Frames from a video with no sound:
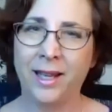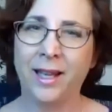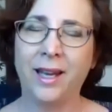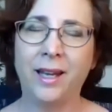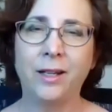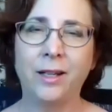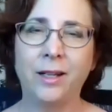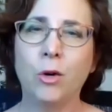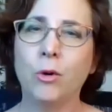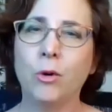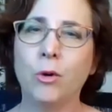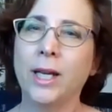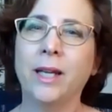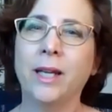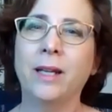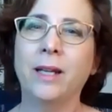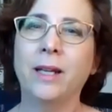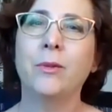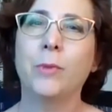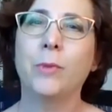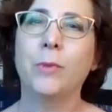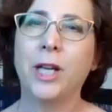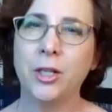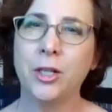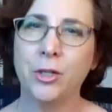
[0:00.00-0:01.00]
and go ahead
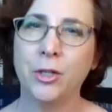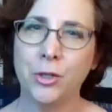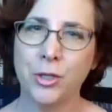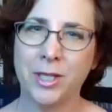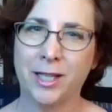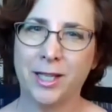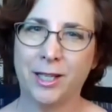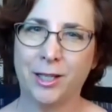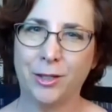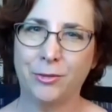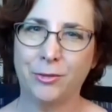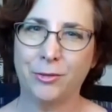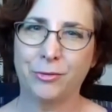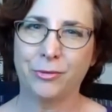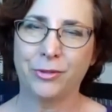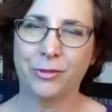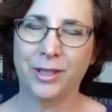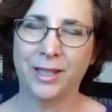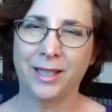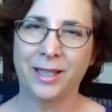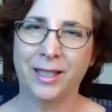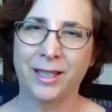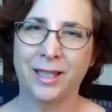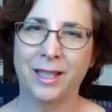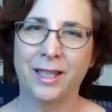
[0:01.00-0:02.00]
and rate yourself.
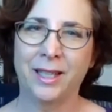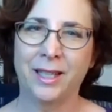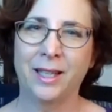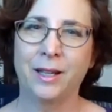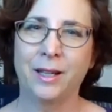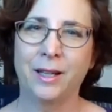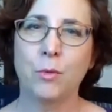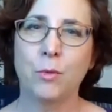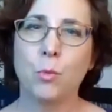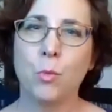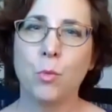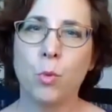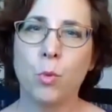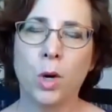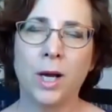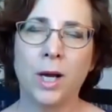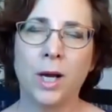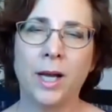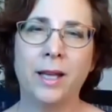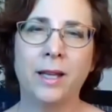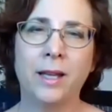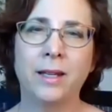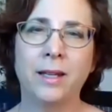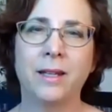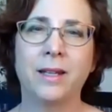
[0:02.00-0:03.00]

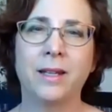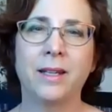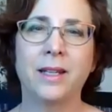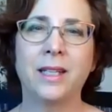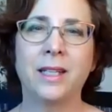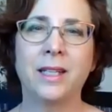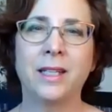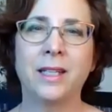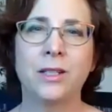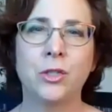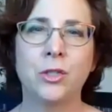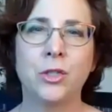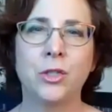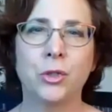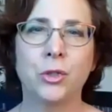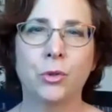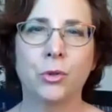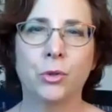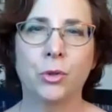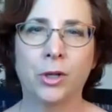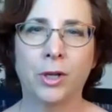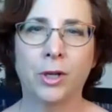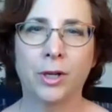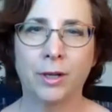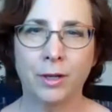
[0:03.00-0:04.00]
What is
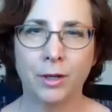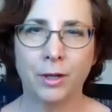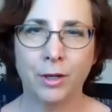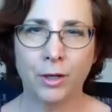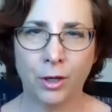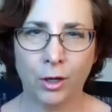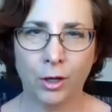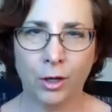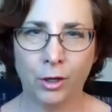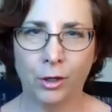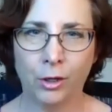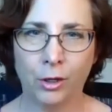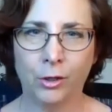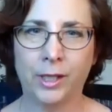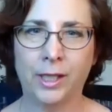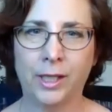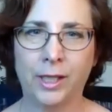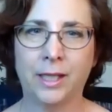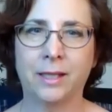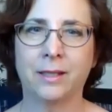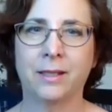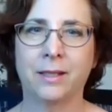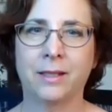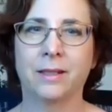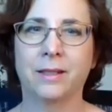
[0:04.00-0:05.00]
your
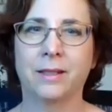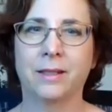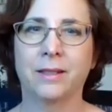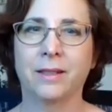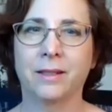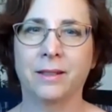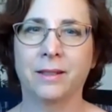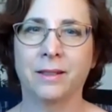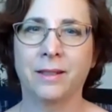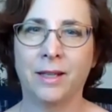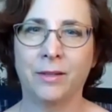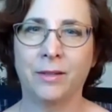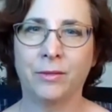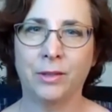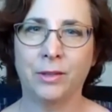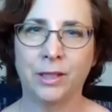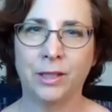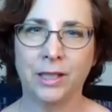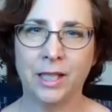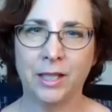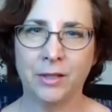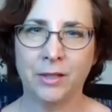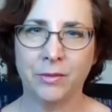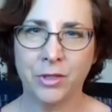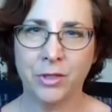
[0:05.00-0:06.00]
current
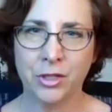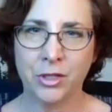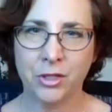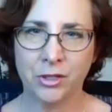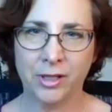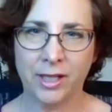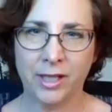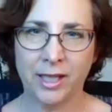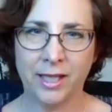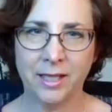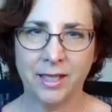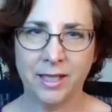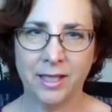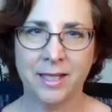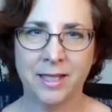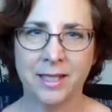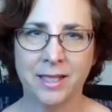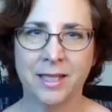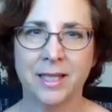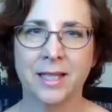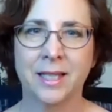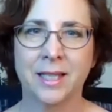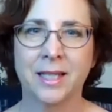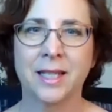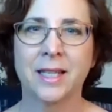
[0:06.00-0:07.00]
level of
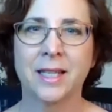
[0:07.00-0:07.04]
stress?